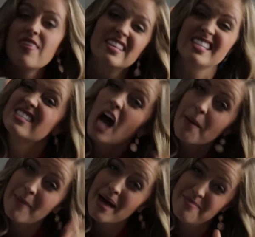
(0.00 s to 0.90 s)
This is not
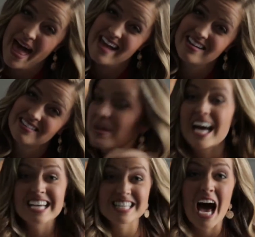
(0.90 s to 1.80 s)
my bed,
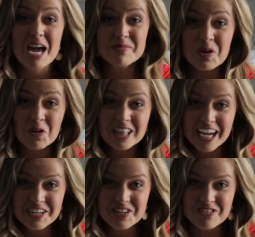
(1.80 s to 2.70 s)
because I'm in
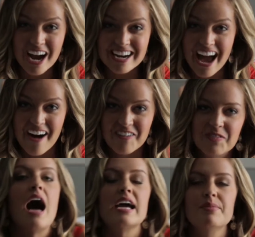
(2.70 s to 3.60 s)
Orlando right now.
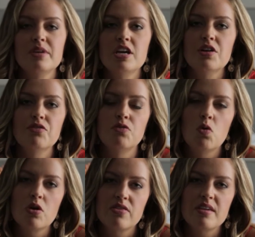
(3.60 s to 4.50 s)
I'm here
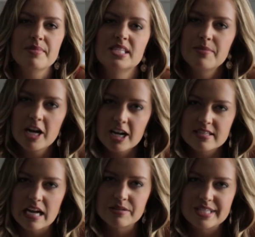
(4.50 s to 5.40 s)
for the Miss
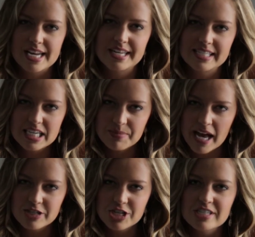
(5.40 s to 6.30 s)
America's Outstanding Teen
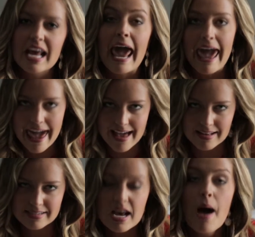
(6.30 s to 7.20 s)
Pageant
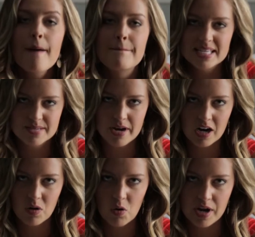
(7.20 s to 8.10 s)
and Miss
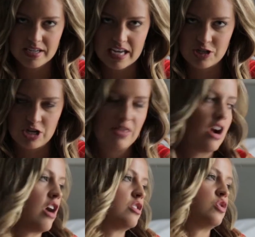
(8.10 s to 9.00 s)
America Orientation.
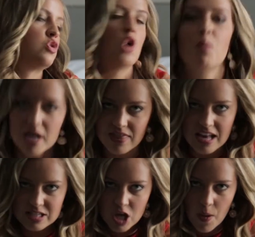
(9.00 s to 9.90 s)
There are so many
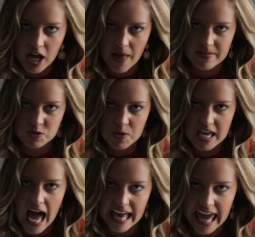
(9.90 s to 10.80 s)
things going on this
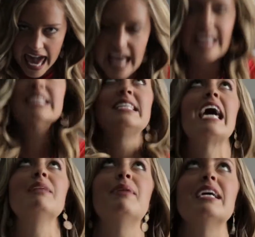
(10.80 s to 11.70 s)
week, I can't
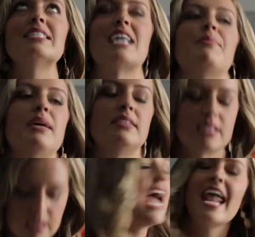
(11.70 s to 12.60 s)
contain my excitement.